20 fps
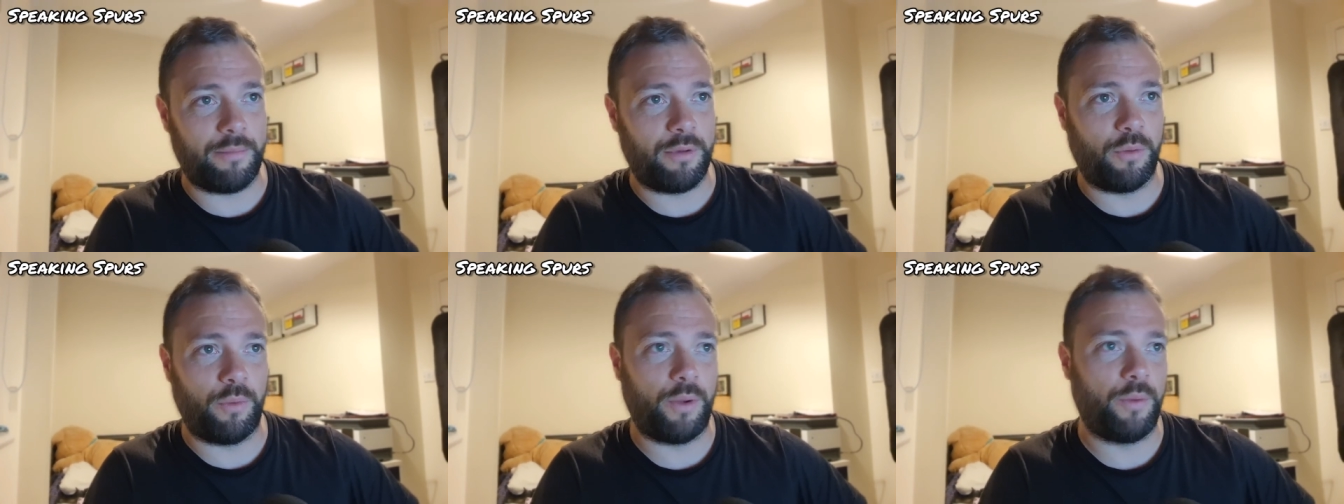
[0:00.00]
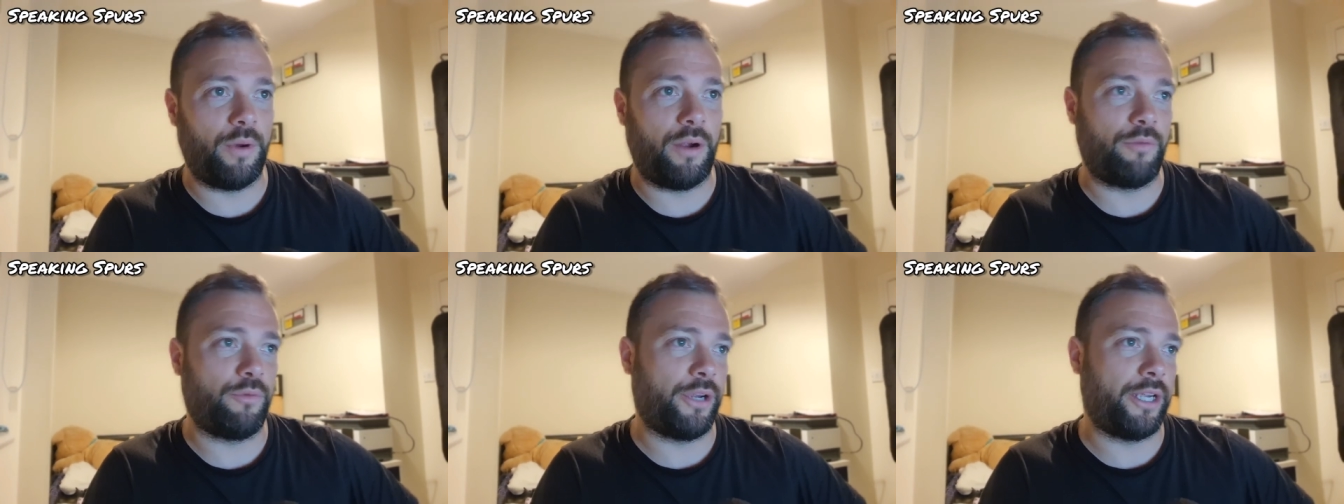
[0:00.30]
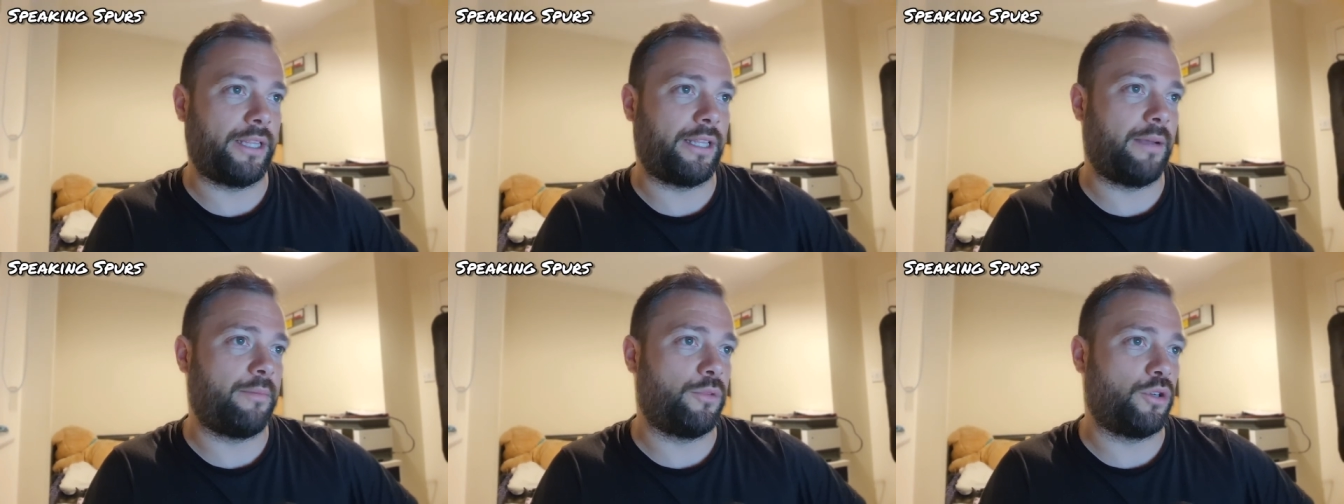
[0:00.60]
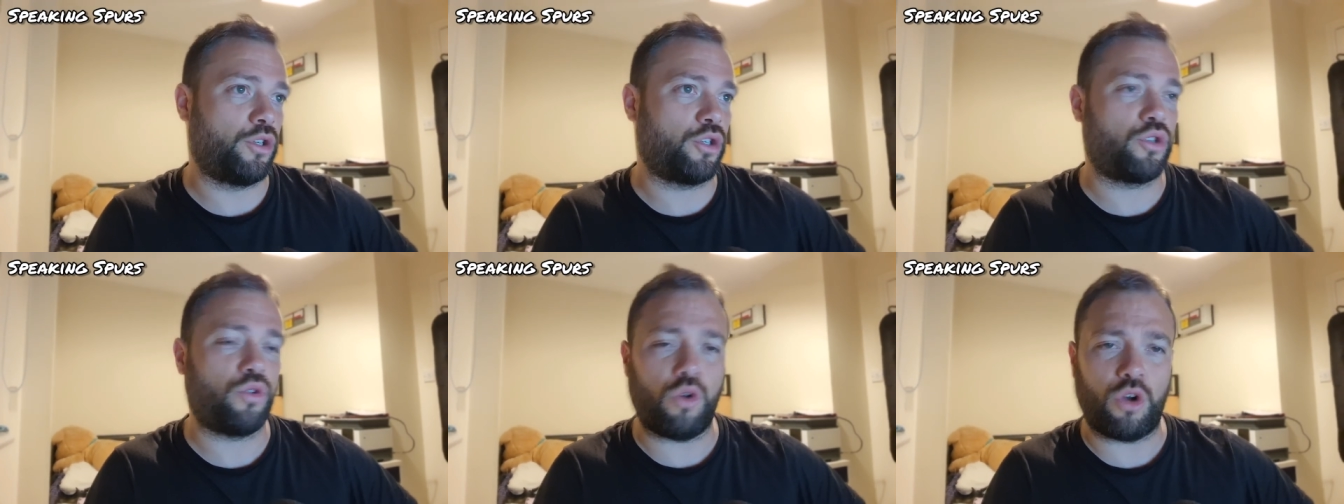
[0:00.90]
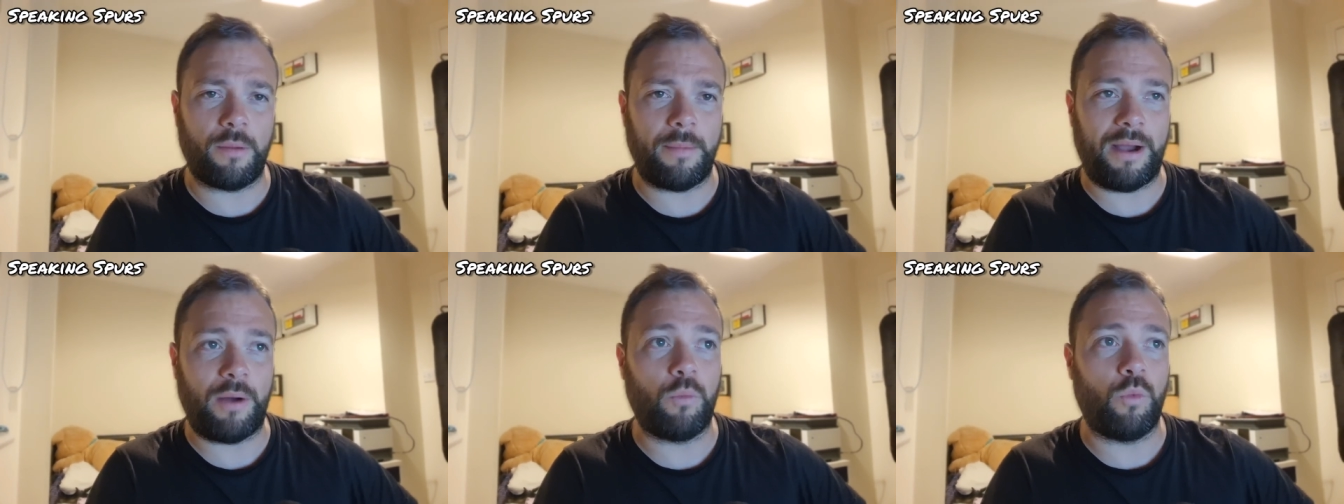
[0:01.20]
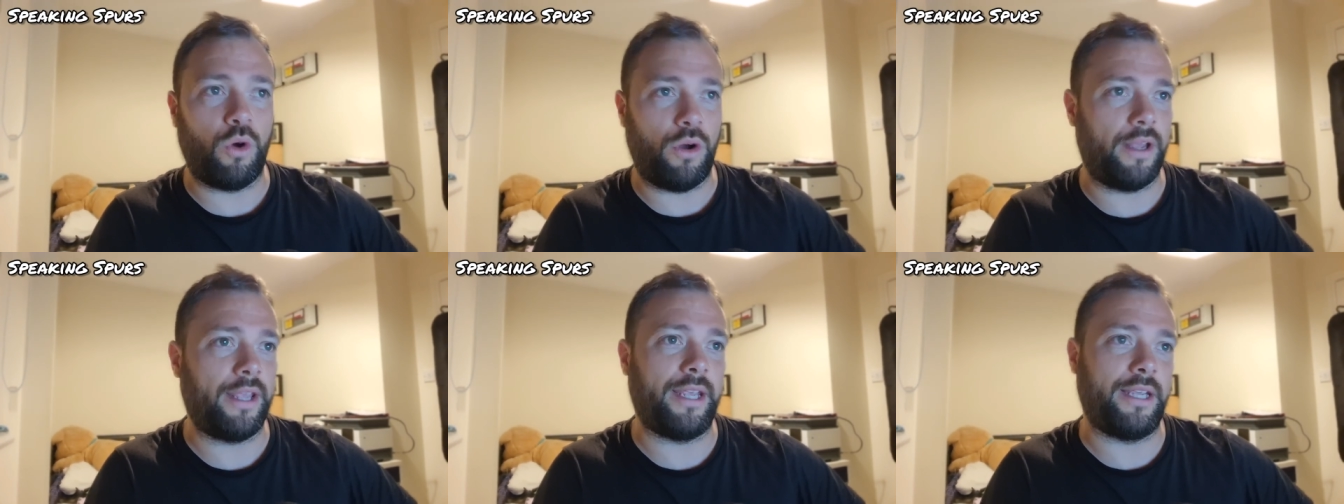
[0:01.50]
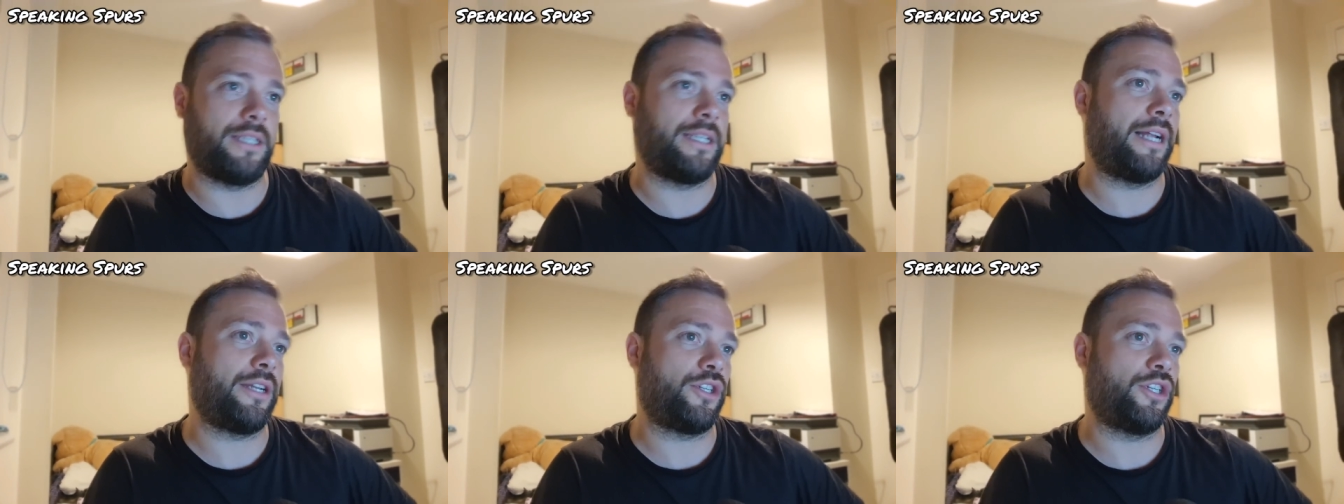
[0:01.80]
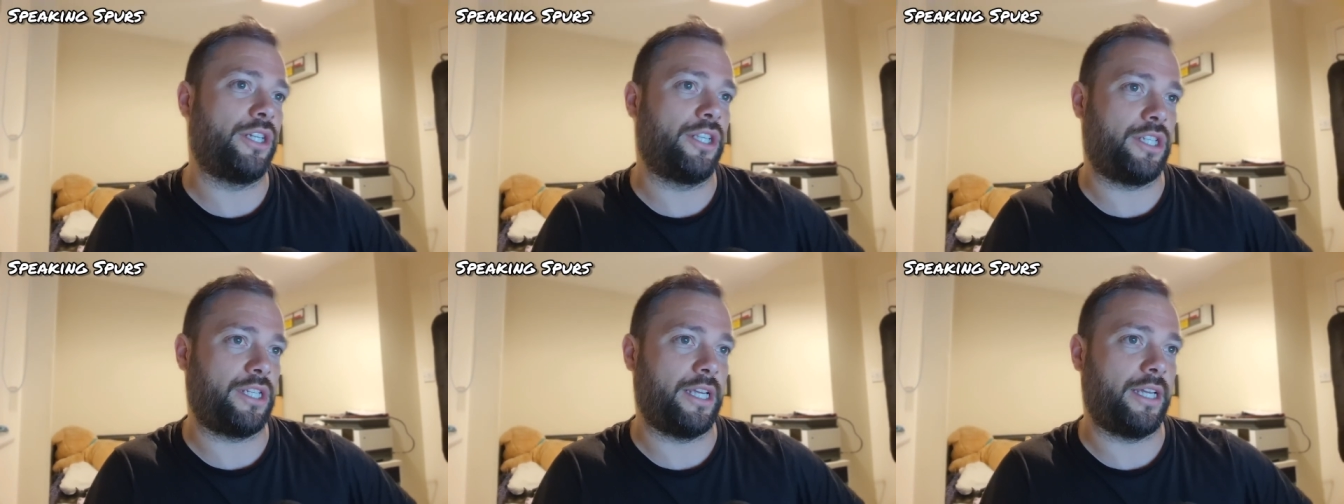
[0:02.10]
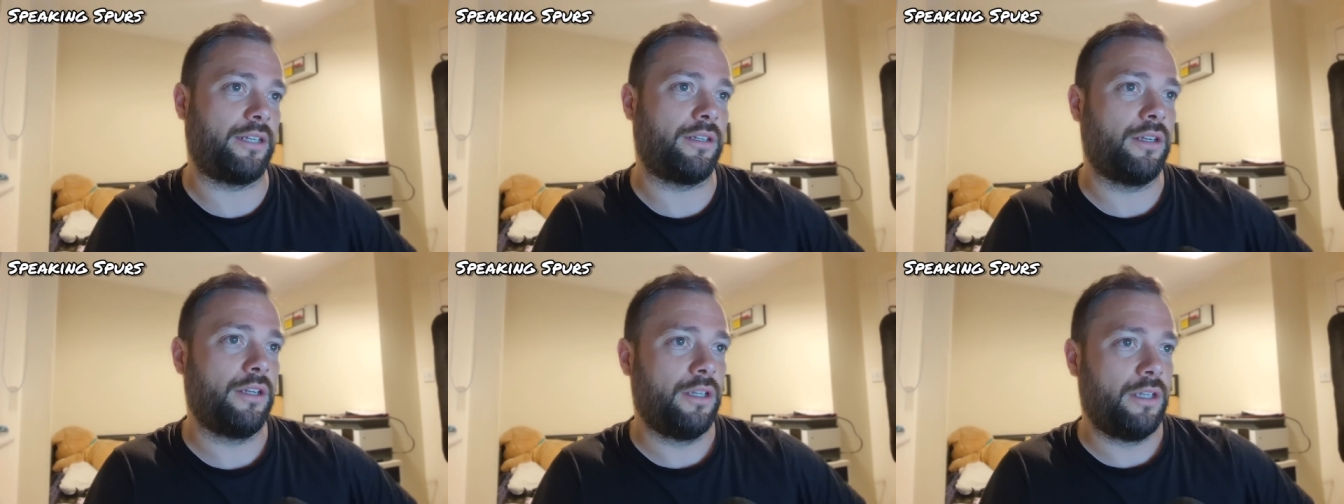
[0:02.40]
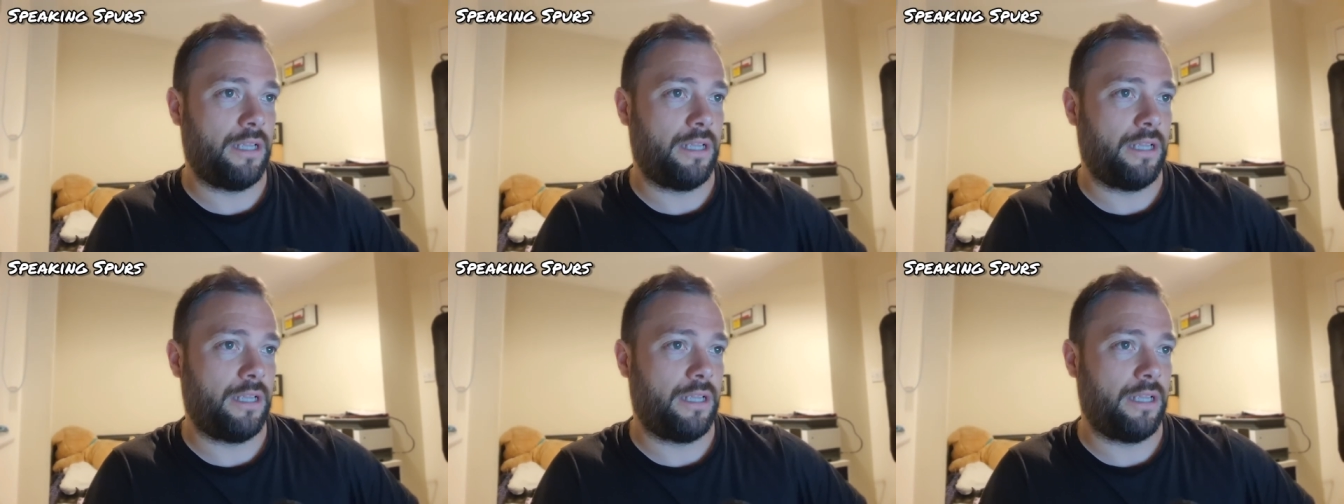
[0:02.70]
But we won't read them. We'll just talk about what he's actually said.